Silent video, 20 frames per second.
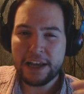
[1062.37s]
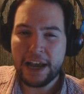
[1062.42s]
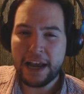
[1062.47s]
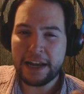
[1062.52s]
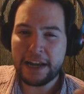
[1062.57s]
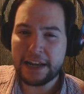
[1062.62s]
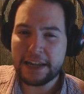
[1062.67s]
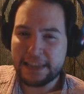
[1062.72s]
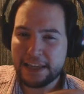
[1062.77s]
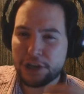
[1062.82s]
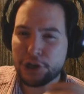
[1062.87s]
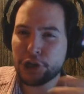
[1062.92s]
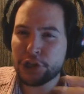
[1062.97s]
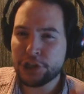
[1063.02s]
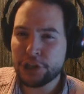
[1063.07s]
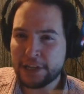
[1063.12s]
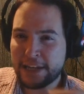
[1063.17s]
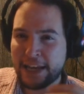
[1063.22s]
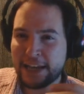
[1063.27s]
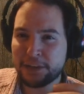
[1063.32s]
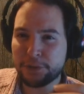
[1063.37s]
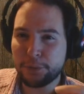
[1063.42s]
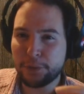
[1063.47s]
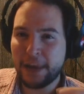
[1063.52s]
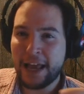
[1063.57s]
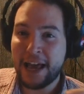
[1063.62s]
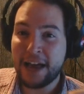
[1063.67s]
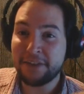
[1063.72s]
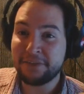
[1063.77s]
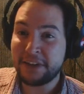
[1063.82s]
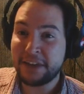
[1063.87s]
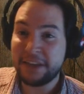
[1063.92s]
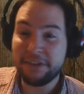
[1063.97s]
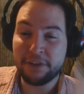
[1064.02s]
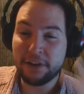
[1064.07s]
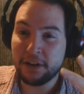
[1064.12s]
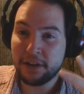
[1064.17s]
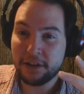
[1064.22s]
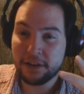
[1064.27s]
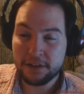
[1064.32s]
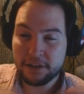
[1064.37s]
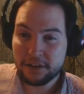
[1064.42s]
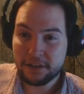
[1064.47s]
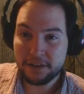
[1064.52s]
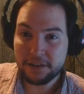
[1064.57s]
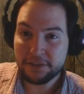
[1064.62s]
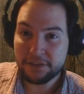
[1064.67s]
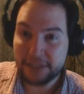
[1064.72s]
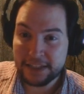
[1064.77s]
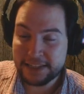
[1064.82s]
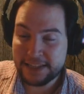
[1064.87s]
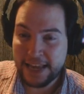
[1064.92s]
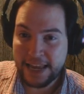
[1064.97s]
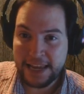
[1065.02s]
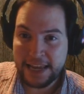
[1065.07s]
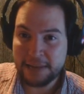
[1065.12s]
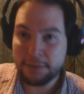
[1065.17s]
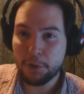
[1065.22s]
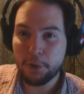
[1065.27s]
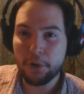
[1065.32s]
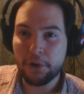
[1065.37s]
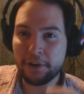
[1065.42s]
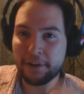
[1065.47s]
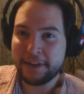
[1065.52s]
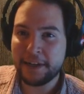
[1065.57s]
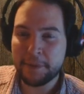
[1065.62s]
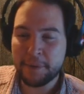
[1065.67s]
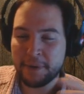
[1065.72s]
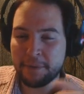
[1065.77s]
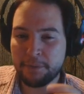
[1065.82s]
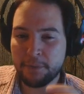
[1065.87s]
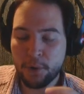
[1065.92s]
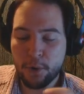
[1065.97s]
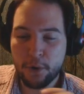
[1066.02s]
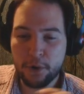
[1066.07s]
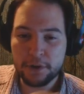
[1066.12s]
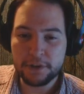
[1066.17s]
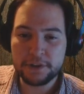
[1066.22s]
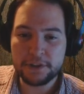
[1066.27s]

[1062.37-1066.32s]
And I think other decks will have either the same or a little bit more.